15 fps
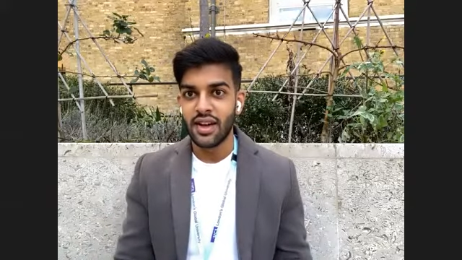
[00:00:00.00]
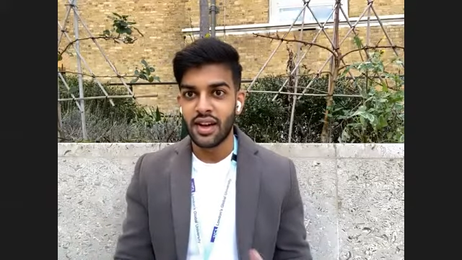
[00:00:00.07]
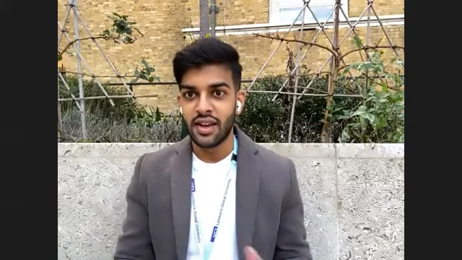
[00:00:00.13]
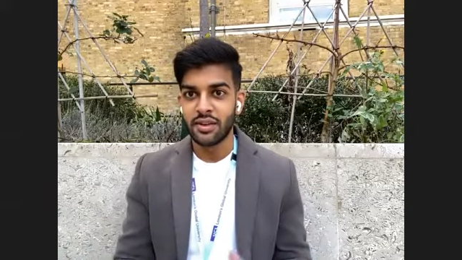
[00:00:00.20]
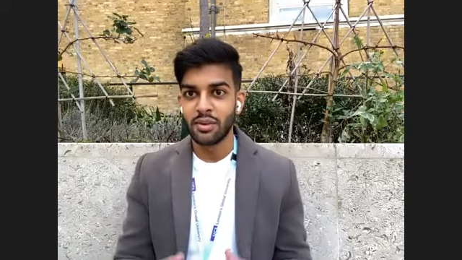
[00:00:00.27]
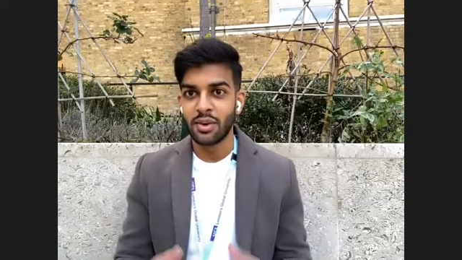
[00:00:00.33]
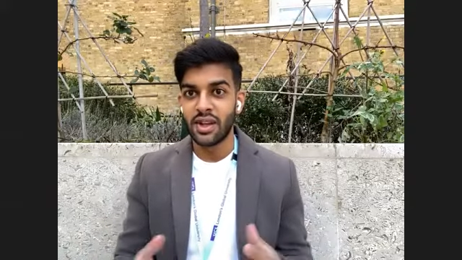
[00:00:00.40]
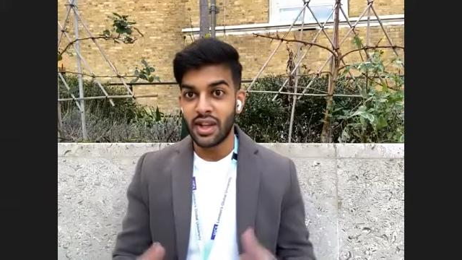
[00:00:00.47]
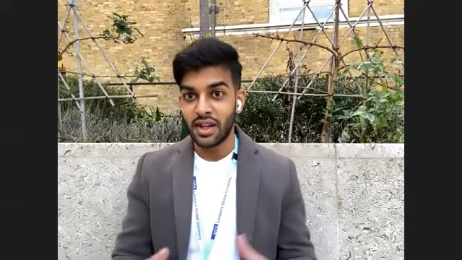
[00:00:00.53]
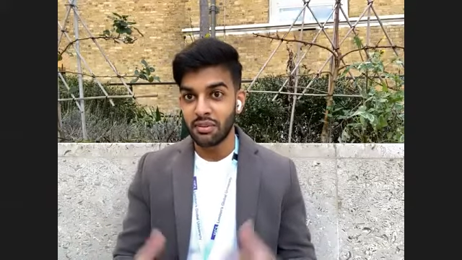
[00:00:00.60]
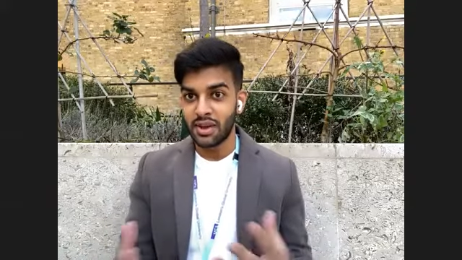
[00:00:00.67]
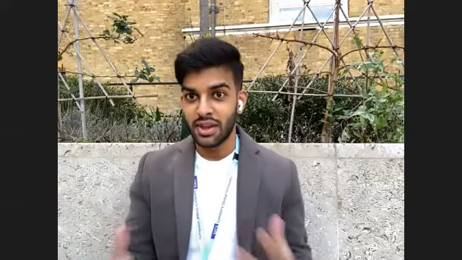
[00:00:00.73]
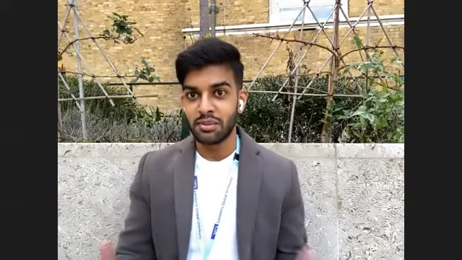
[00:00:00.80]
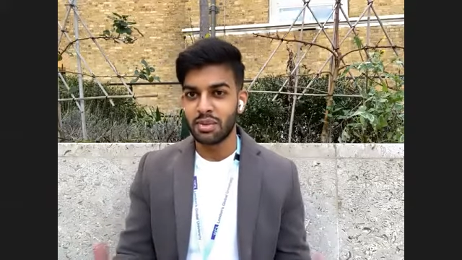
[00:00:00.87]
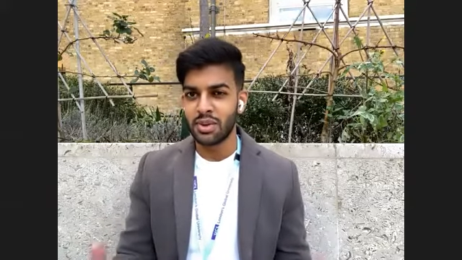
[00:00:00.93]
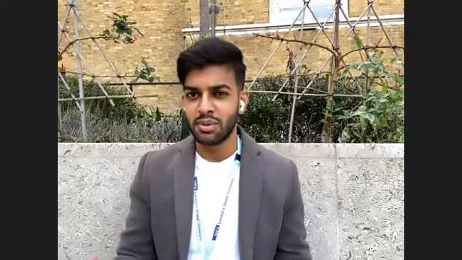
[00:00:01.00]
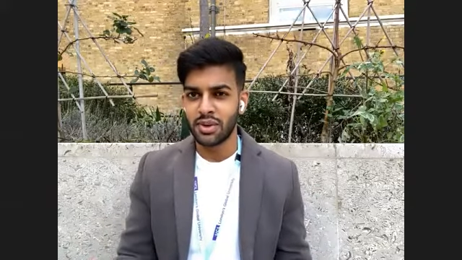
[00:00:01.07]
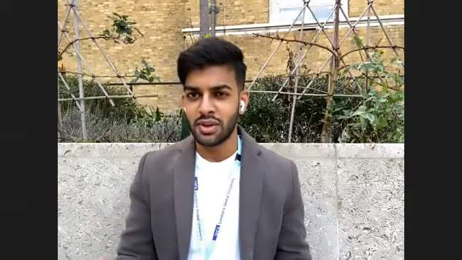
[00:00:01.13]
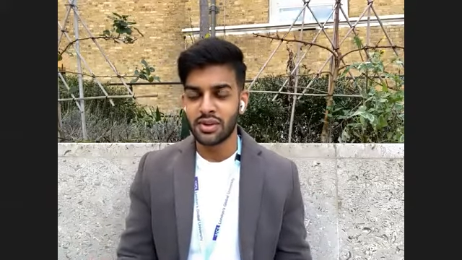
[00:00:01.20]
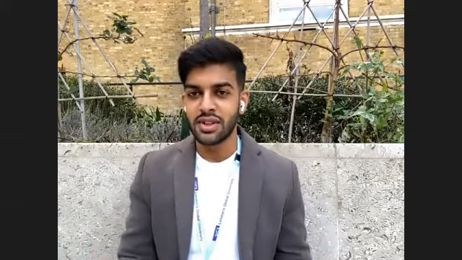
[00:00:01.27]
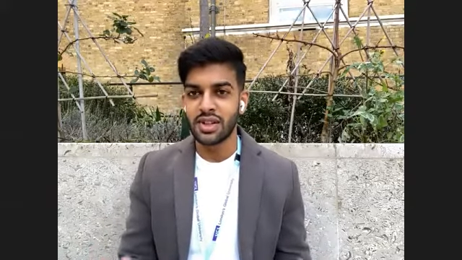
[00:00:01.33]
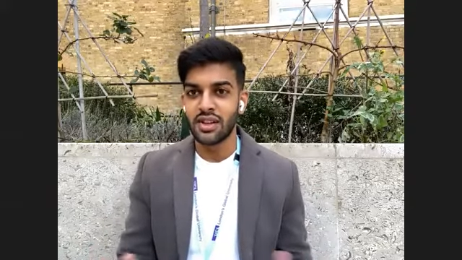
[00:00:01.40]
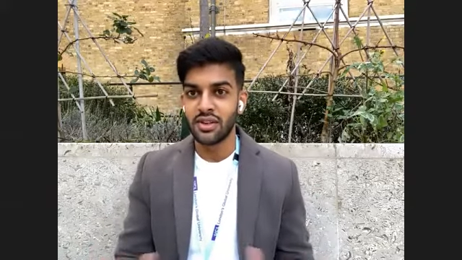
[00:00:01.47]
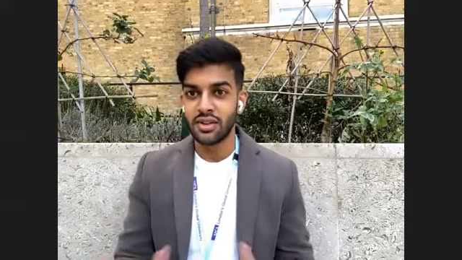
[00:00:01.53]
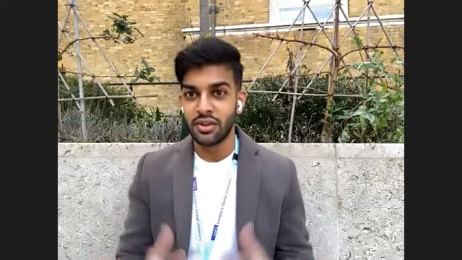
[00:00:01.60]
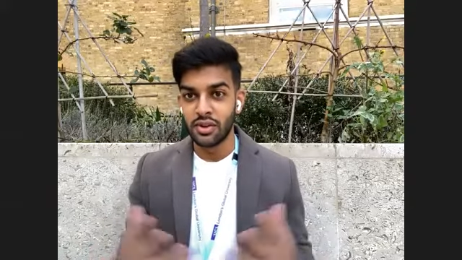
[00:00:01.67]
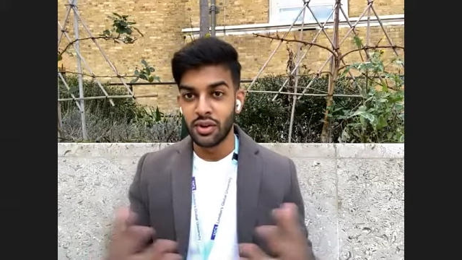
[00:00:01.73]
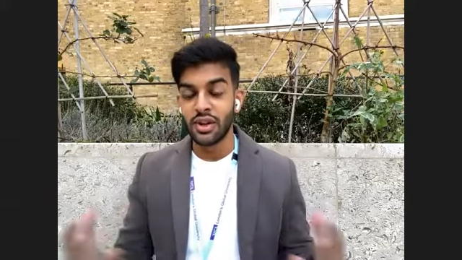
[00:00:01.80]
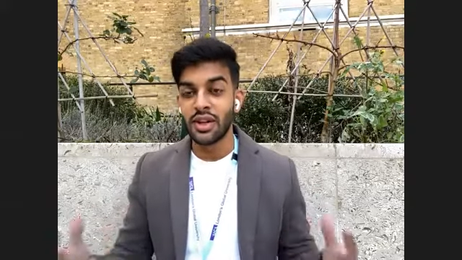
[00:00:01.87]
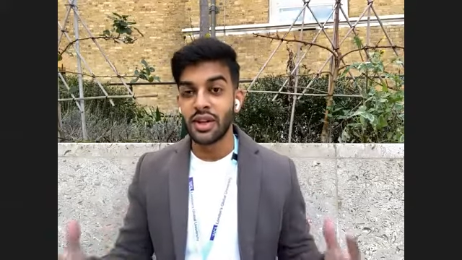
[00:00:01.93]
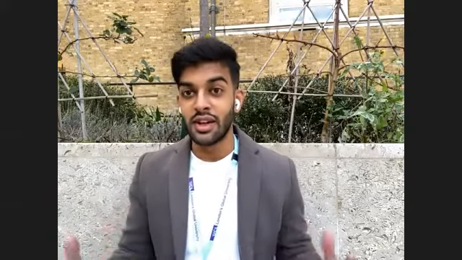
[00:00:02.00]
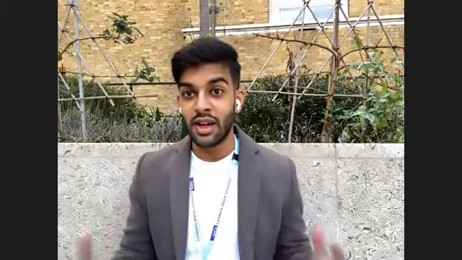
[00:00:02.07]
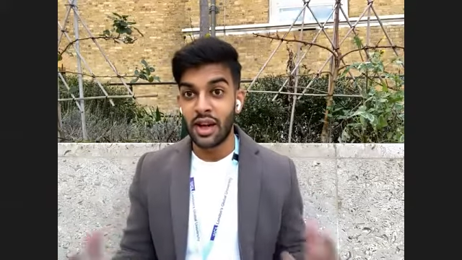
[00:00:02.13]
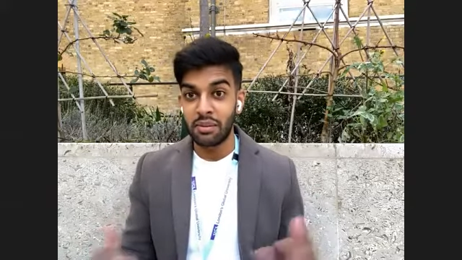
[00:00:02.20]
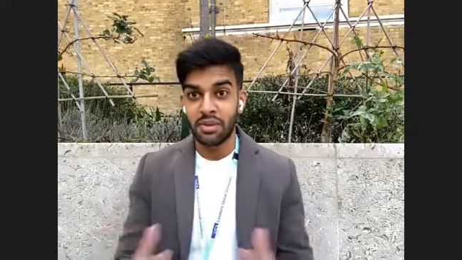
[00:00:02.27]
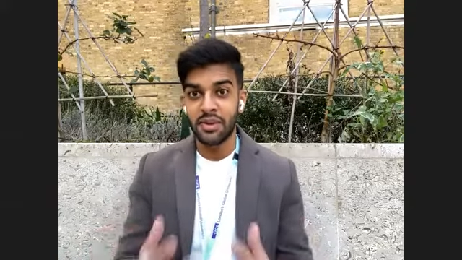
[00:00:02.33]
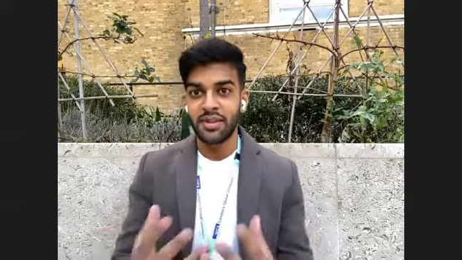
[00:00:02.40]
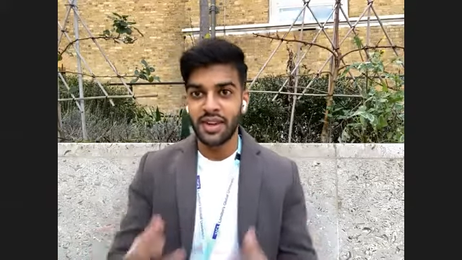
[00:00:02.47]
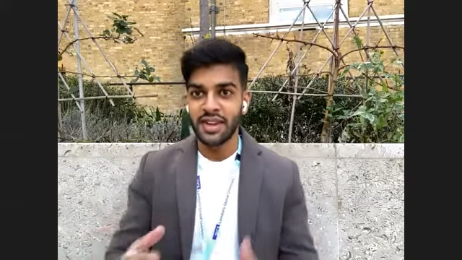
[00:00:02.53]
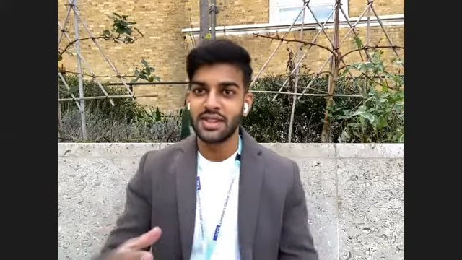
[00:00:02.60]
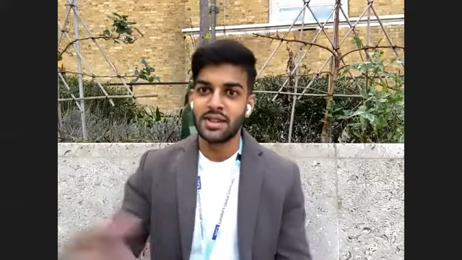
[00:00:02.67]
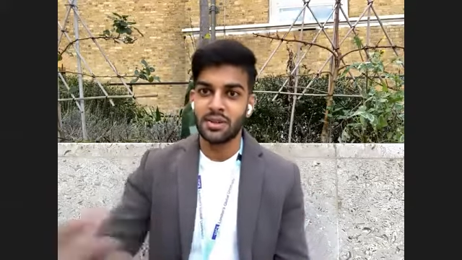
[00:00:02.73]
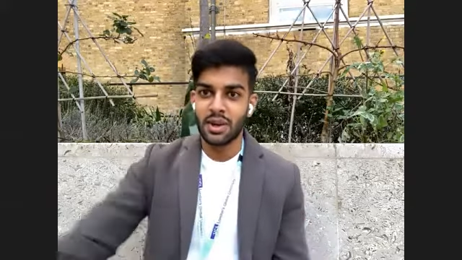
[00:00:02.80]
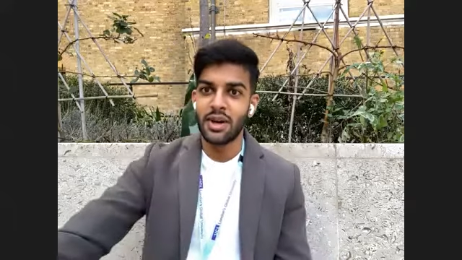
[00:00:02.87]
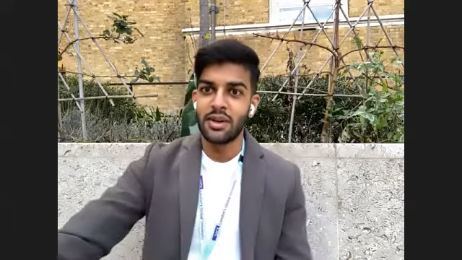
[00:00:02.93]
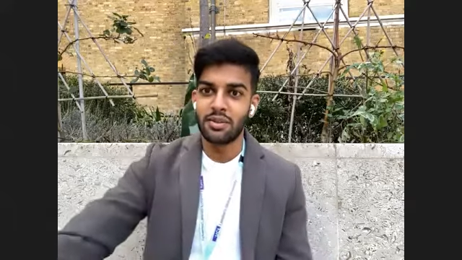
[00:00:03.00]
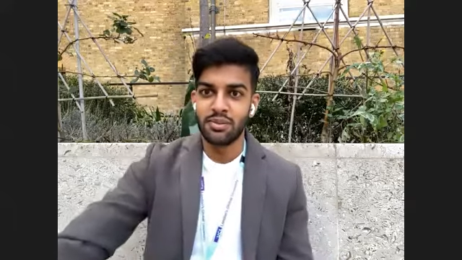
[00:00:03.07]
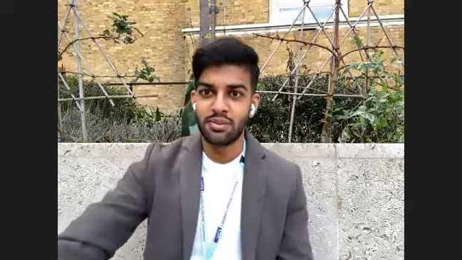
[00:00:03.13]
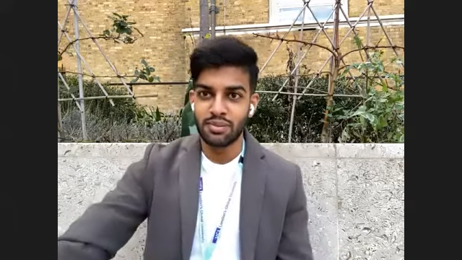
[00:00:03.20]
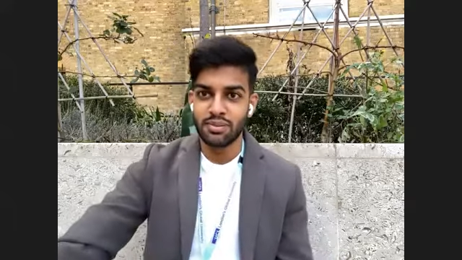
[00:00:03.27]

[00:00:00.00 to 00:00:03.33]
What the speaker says: and when like-minded people come together, you know it amplifies the amount